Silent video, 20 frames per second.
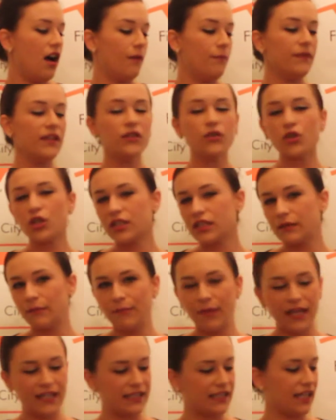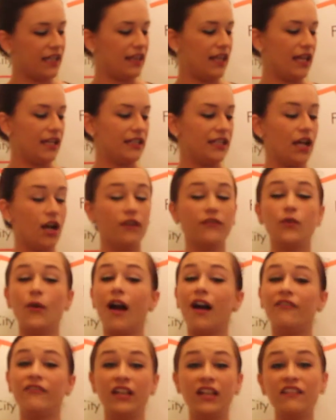These are just some basic things. Now, if you
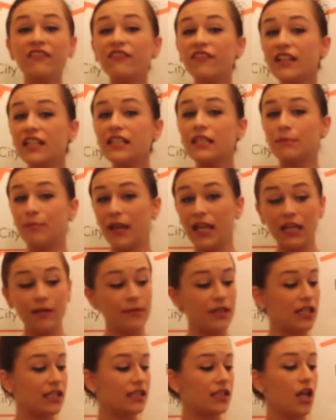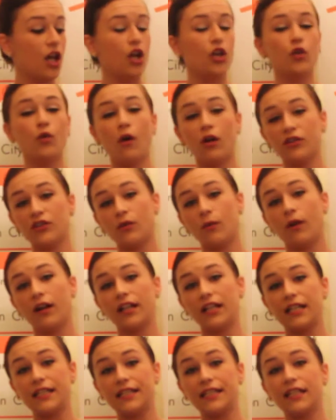have infants, babies, you also want
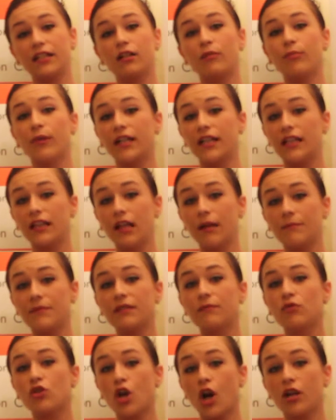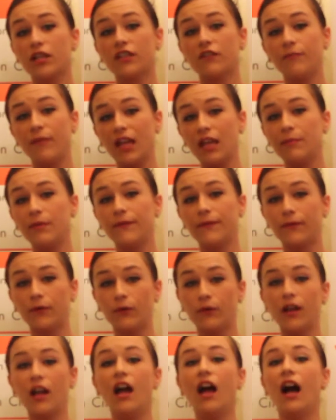to consider bringing them some jars of baby
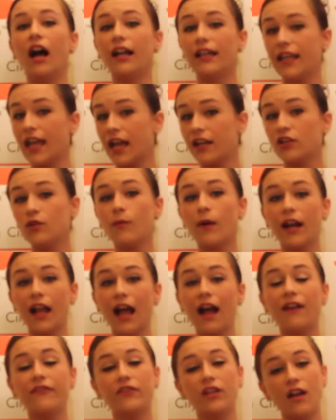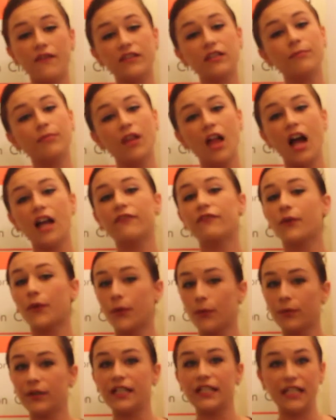food. Again, you want to have enough supply for
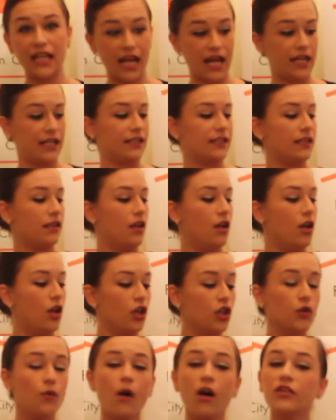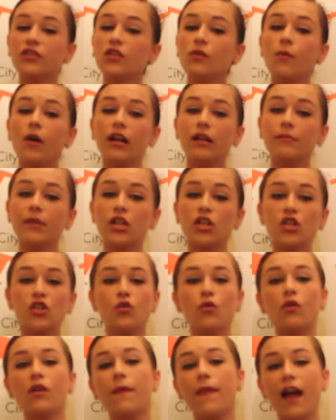3 days. You also want to make
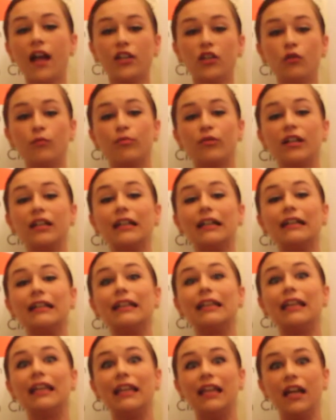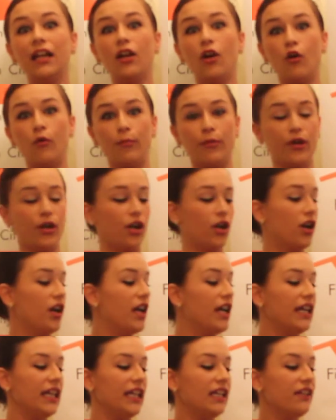sure that you bring a can opener,
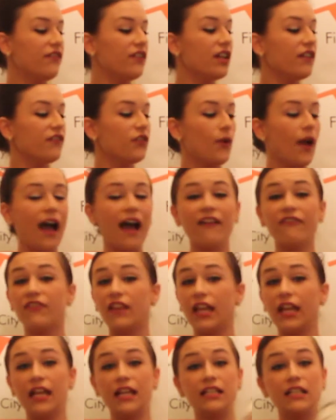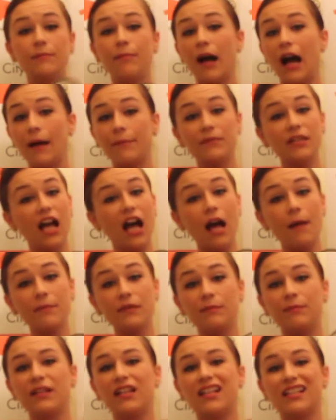even if you have the handy pop
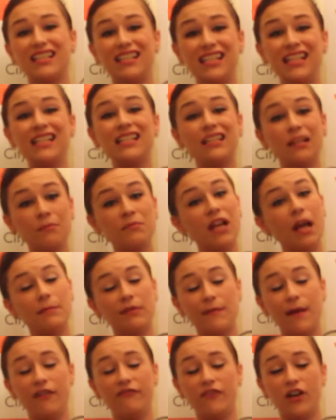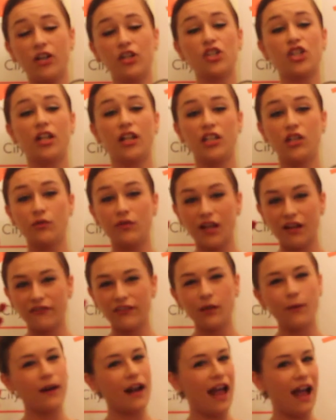tops, because these sometimes malfunction, and you
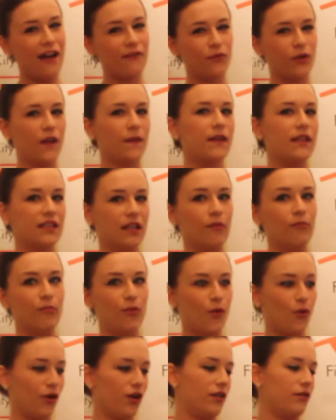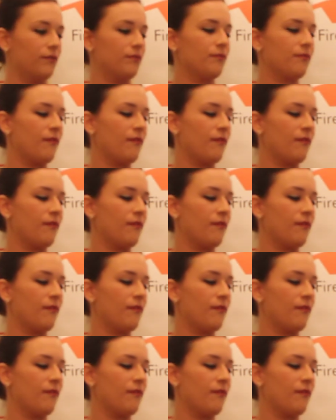definitely want to have one of these on board.